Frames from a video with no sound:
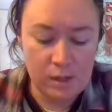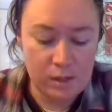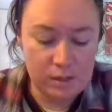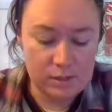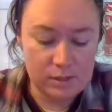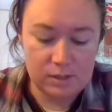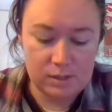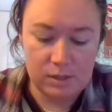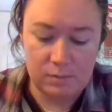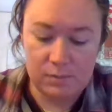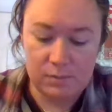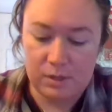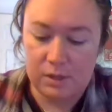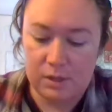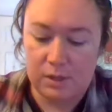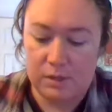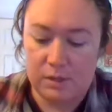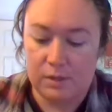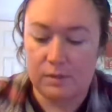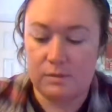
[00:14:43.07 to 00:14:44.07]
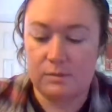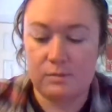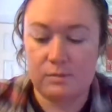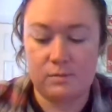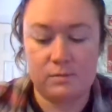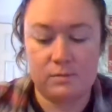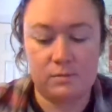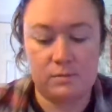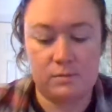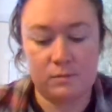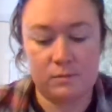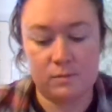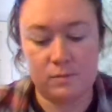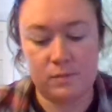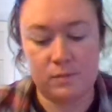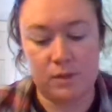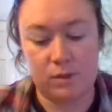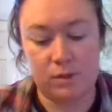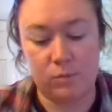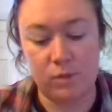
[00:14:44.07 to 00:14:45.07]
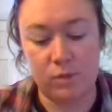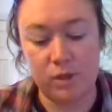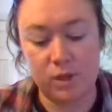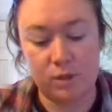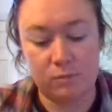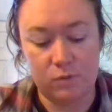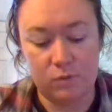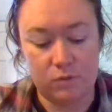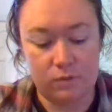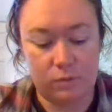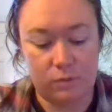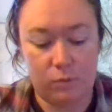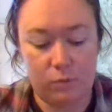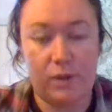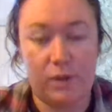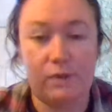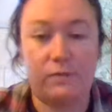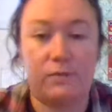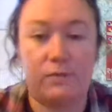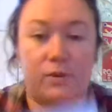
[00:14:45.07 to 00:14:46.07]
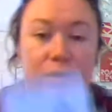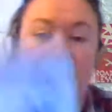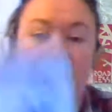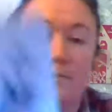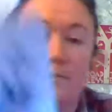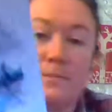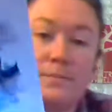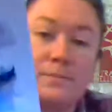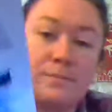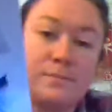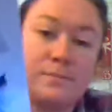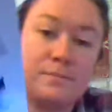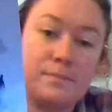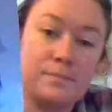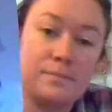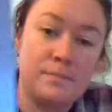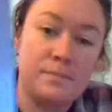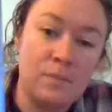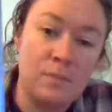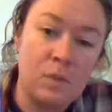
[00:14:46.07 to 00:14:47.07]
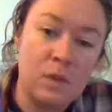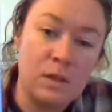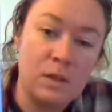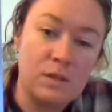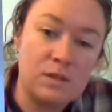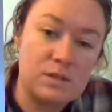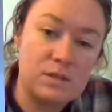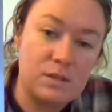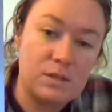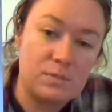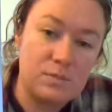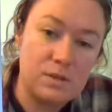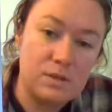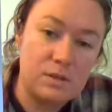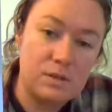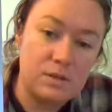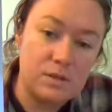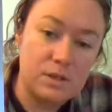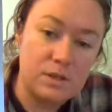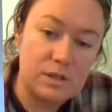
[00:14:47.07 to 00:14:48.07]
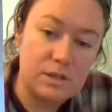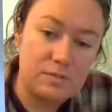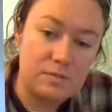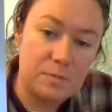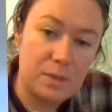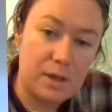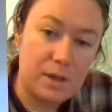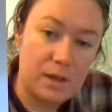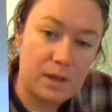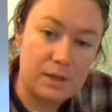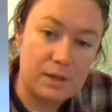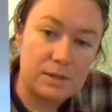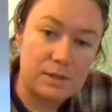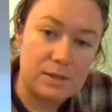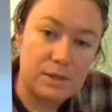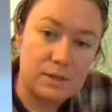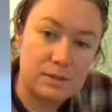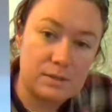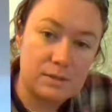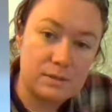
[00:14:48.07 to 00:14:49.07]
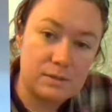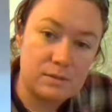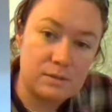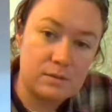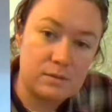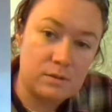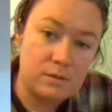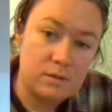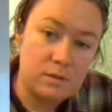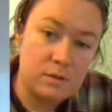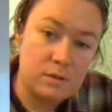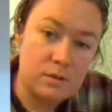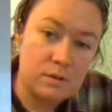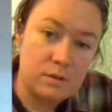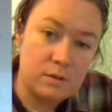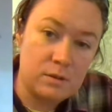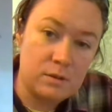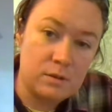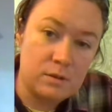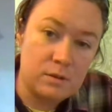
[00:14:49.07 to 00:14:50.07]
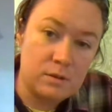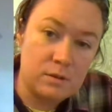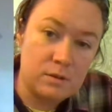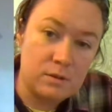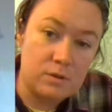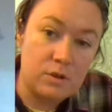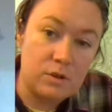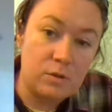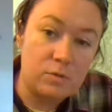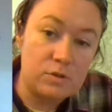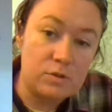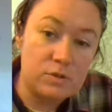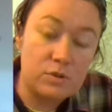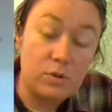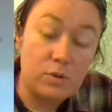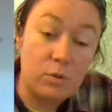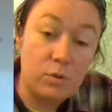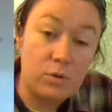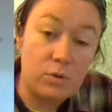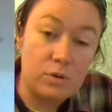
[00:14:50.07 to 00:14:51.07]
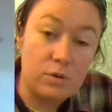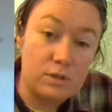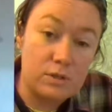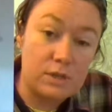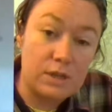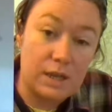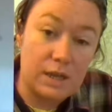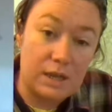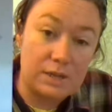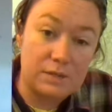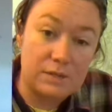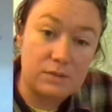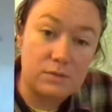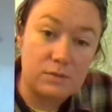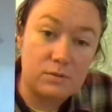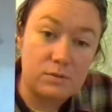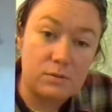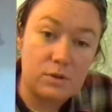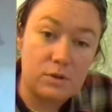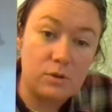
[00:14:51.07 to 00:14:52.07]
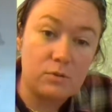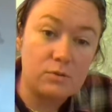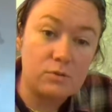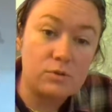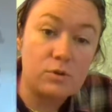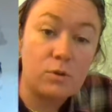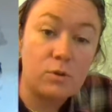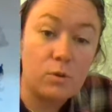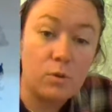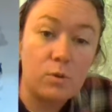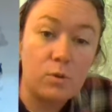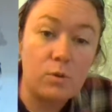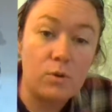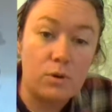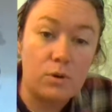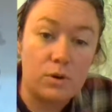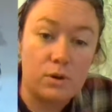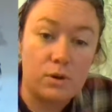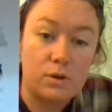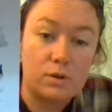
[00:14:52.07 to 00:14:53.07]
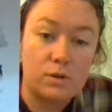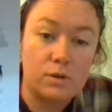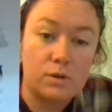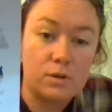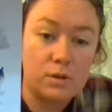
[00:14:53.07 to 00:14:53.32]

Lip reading: something that we can move away from. Something to leave behind us. They're going toward the castle. Go toward